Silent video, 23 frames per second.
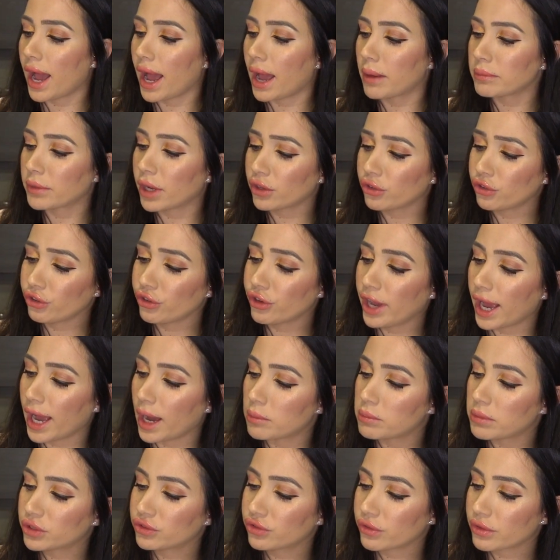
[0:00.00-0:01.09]
I'm not sure
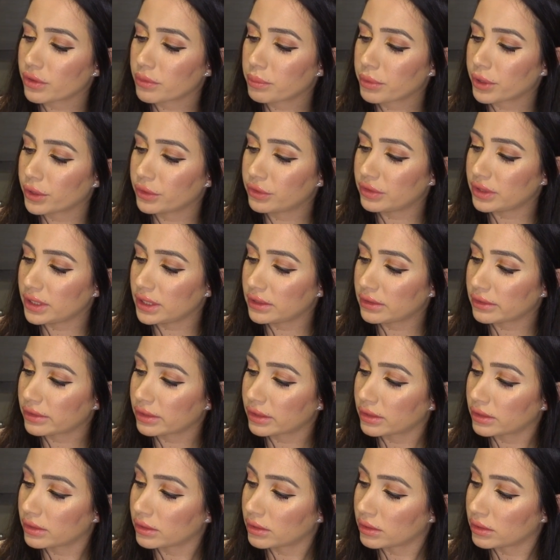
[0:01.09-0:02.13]
how much of the proceeds.